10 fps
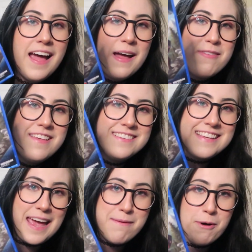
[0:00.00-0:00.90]
have
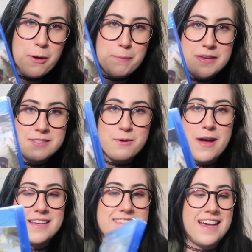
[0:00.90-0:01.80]
this game called Beast
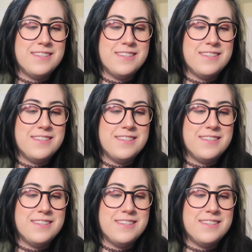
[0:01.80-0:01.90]
Quest.